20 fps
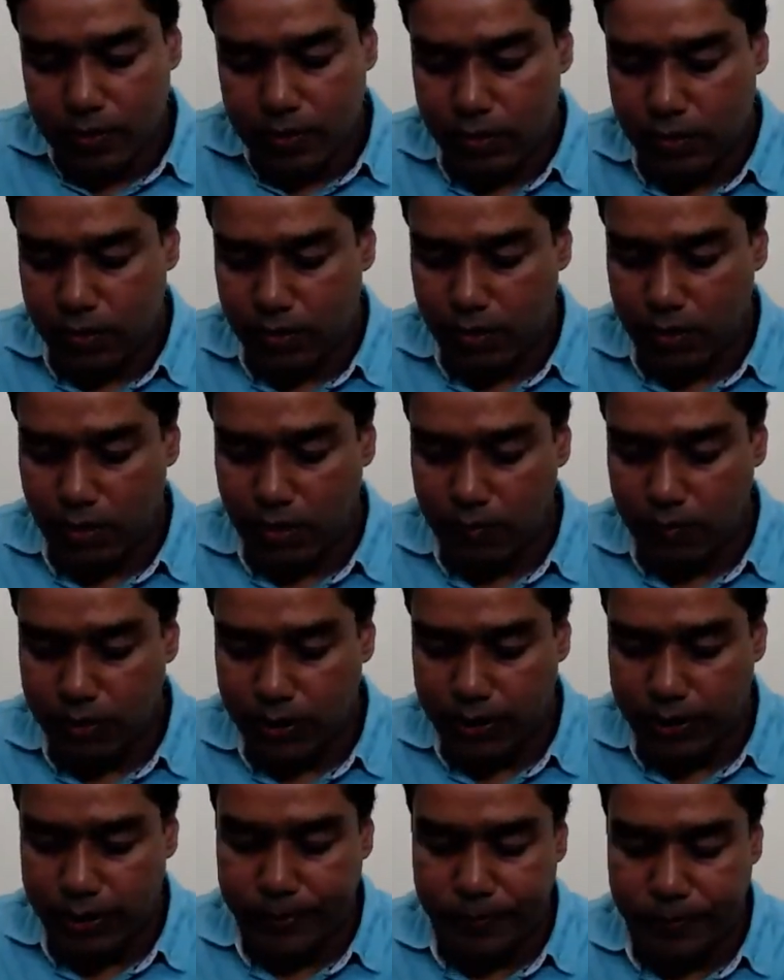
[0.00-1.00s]
the
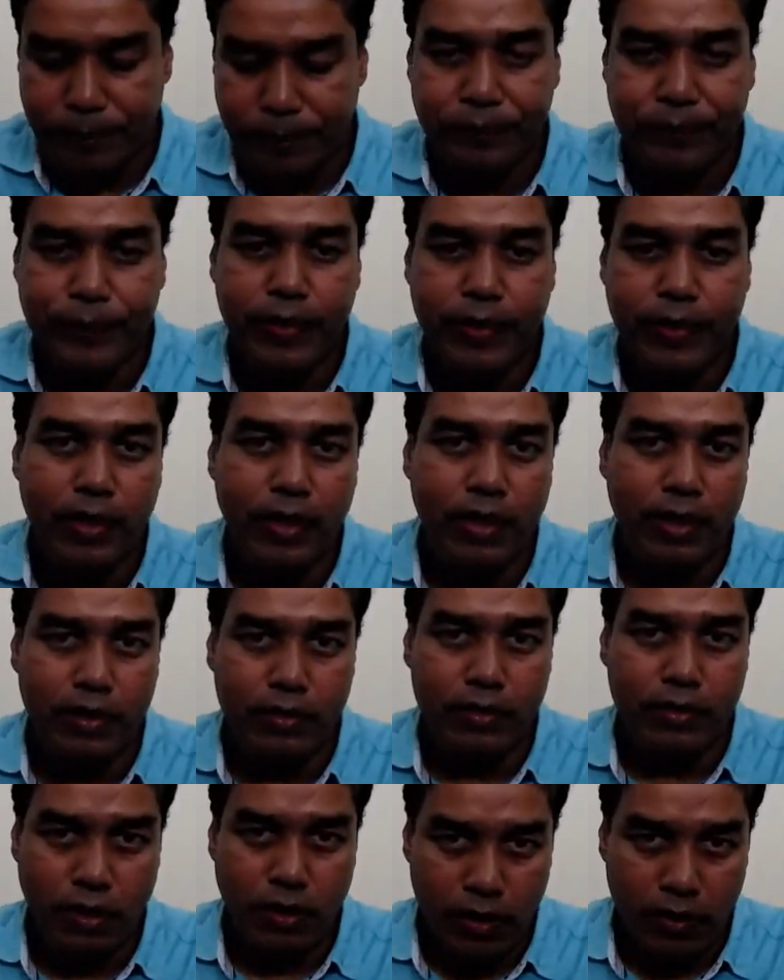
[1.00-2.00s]

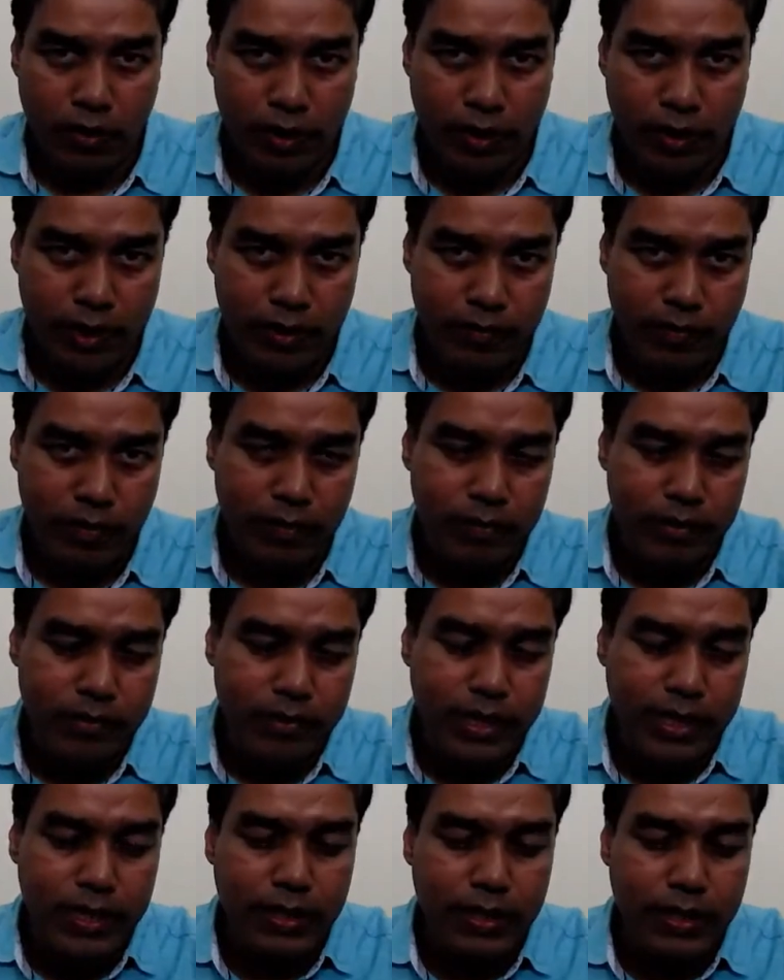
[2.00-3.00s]
solenoid from the center,
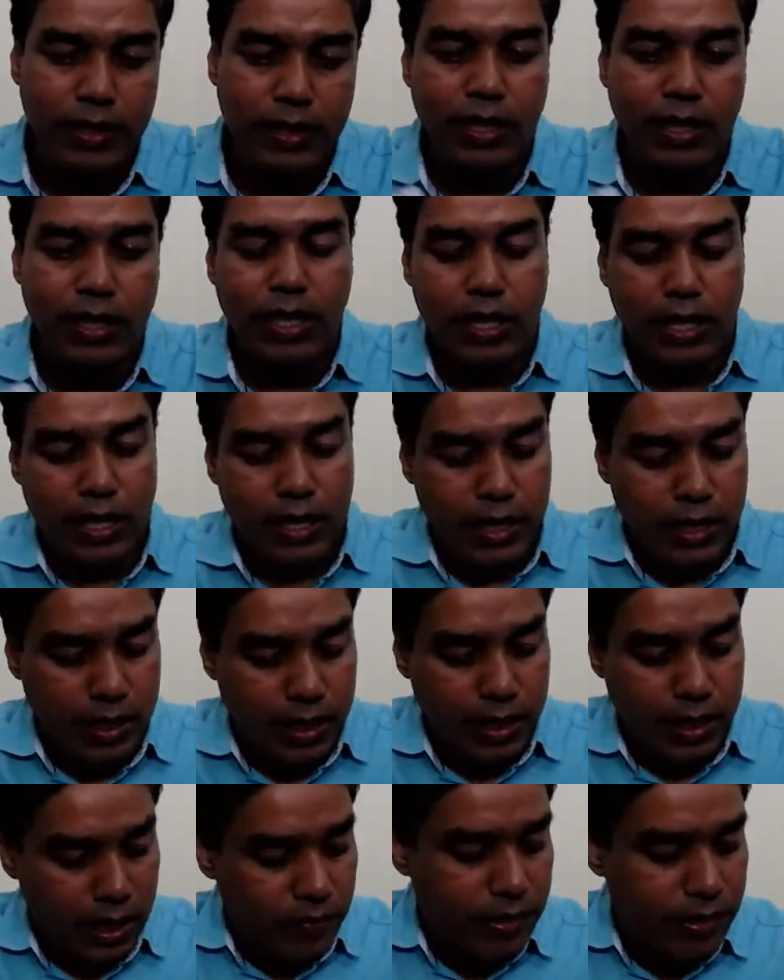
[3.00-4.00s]
which
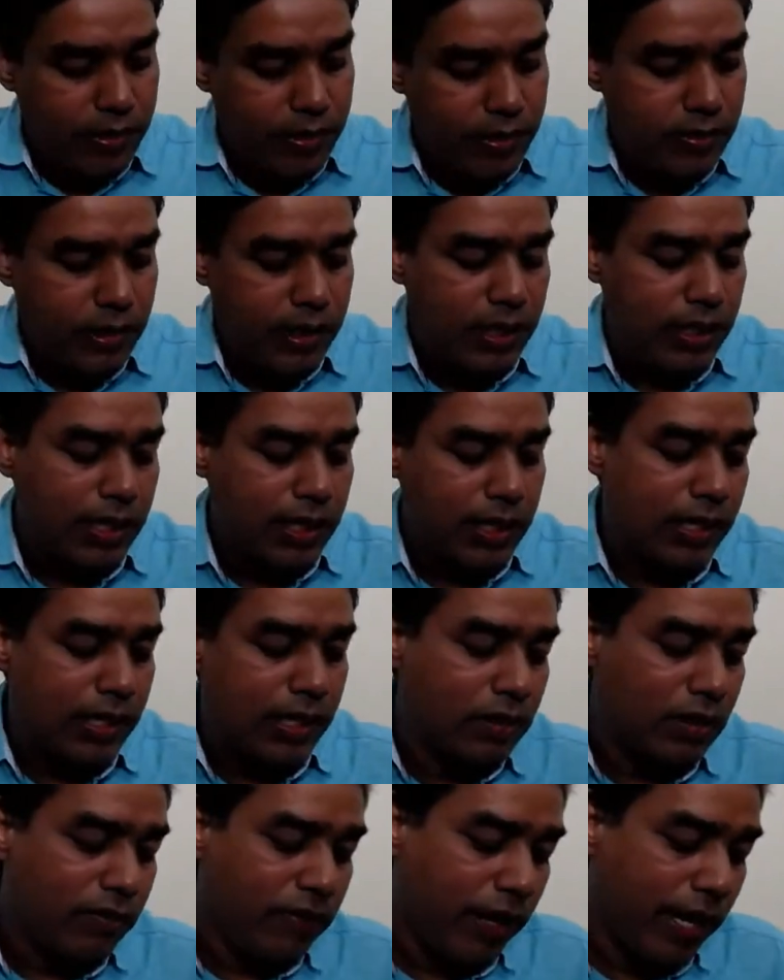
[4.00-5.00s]
is in case of
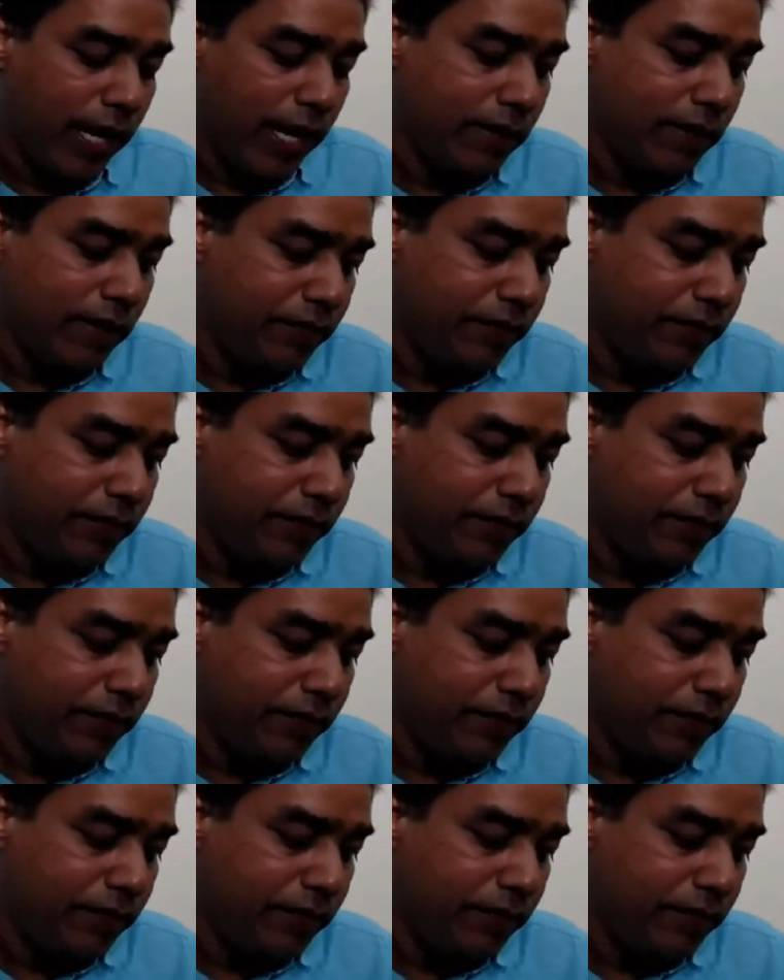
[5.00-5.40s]
high fill.